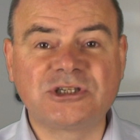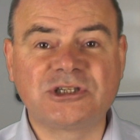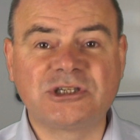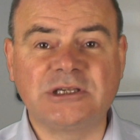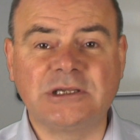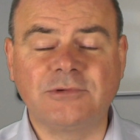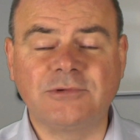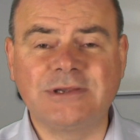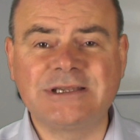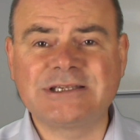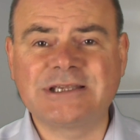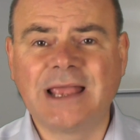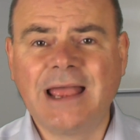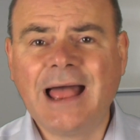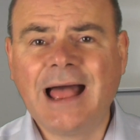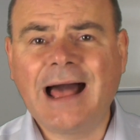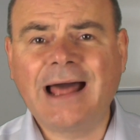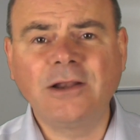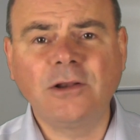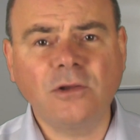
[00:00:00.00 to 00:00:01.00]
series,
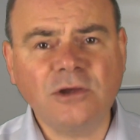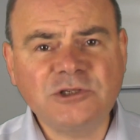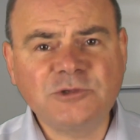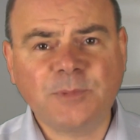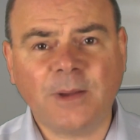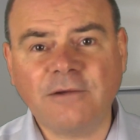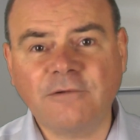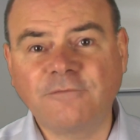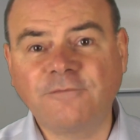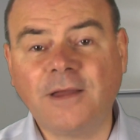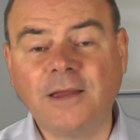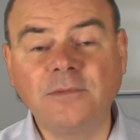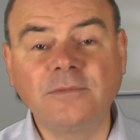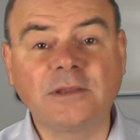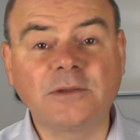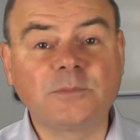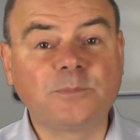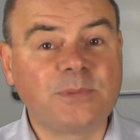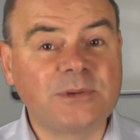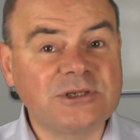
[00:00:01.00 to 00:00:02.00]
and Lloyds Bank found
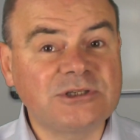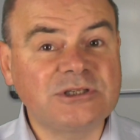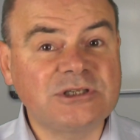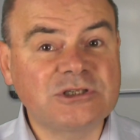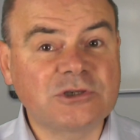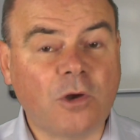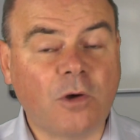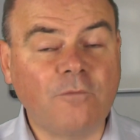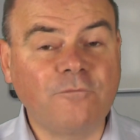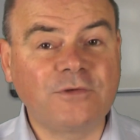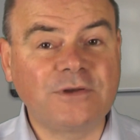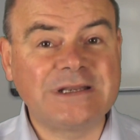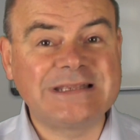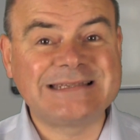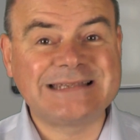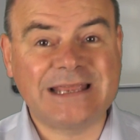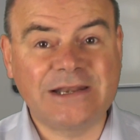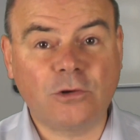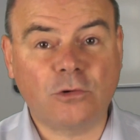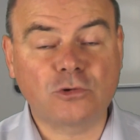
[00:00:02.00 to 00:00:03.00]
that business
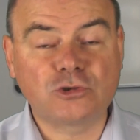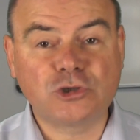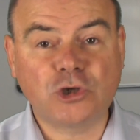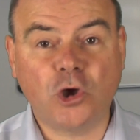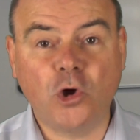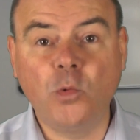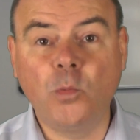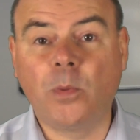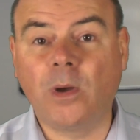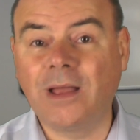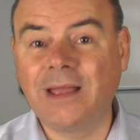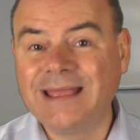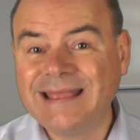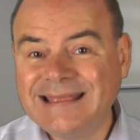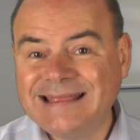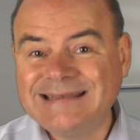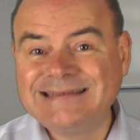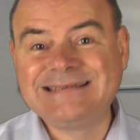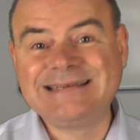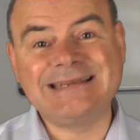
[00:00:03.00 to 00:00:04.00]
confidence in October
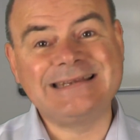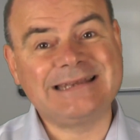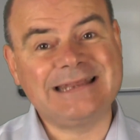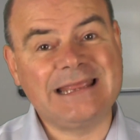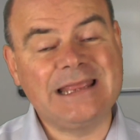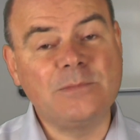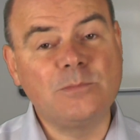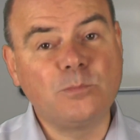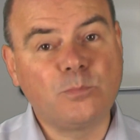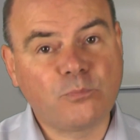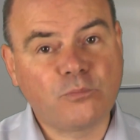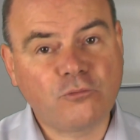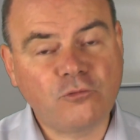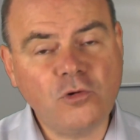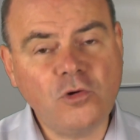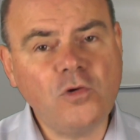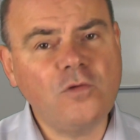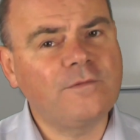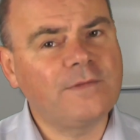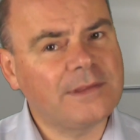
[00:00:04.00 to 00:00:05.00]
did
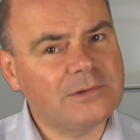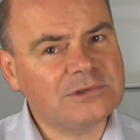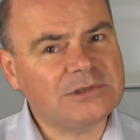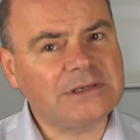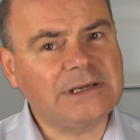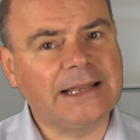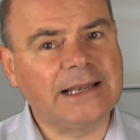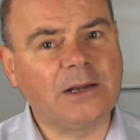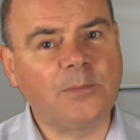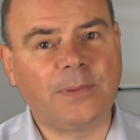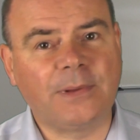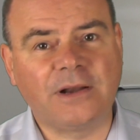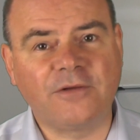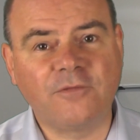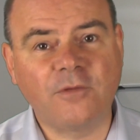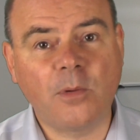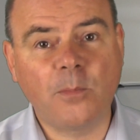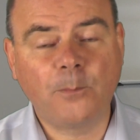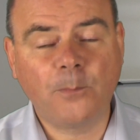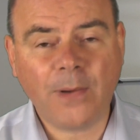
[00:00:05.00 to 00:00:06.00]
improve. There was a little bit
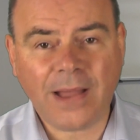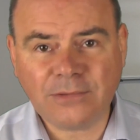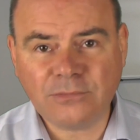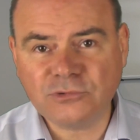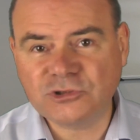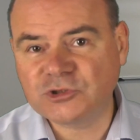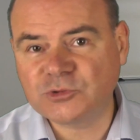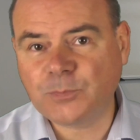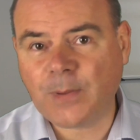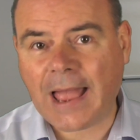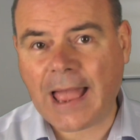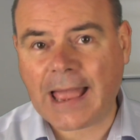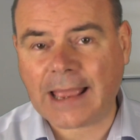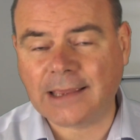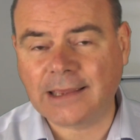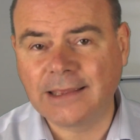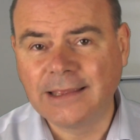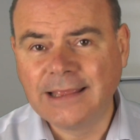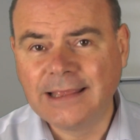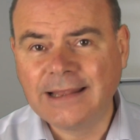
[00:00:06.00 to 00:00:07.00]
of a bounce
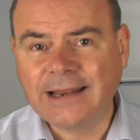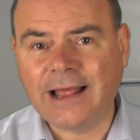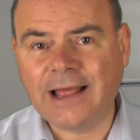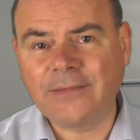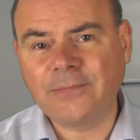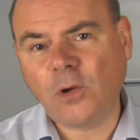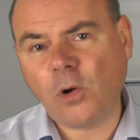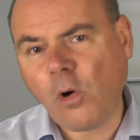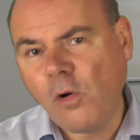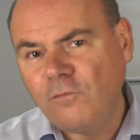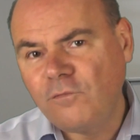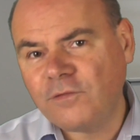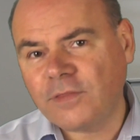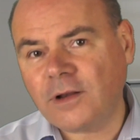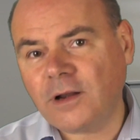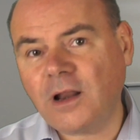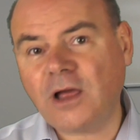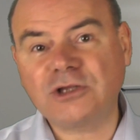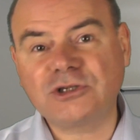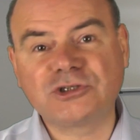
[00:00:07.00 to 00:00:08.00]
back. Over
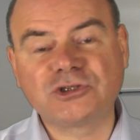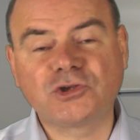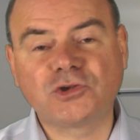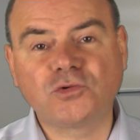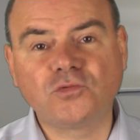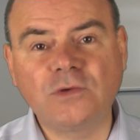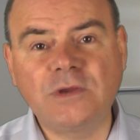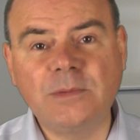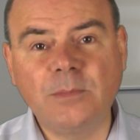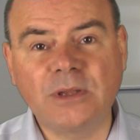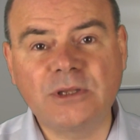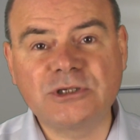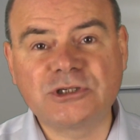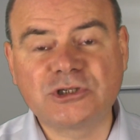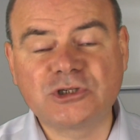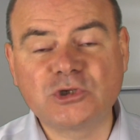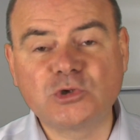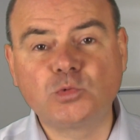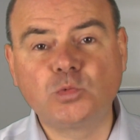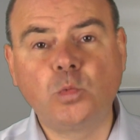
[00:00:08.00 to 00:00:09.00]
the last 3
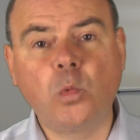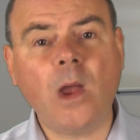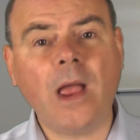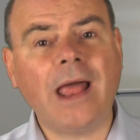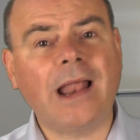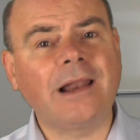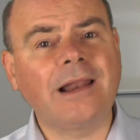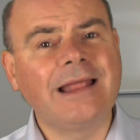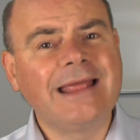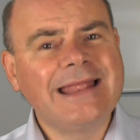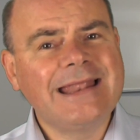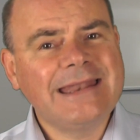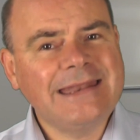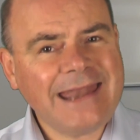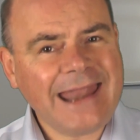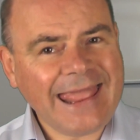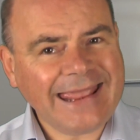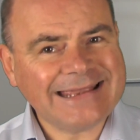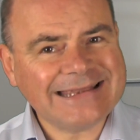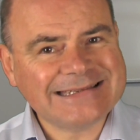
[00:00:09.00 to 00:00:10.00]
months as well,
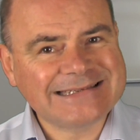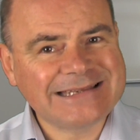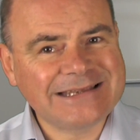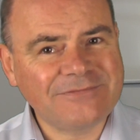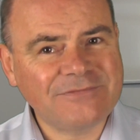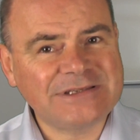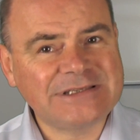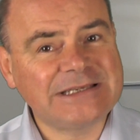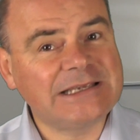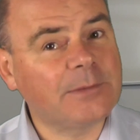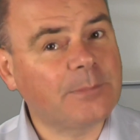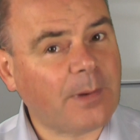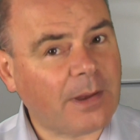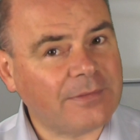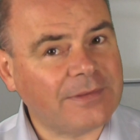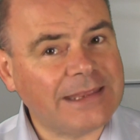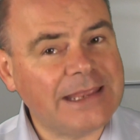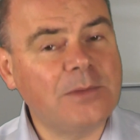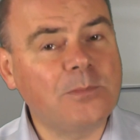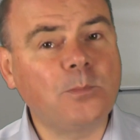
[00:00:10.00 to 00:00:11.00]
negativity
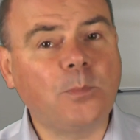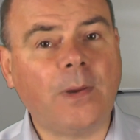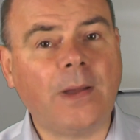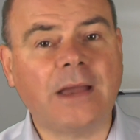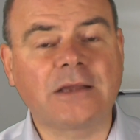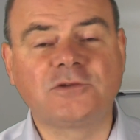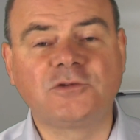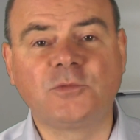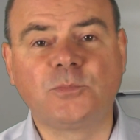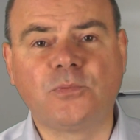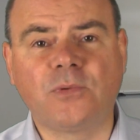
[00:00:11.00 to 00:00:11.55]
about the impact of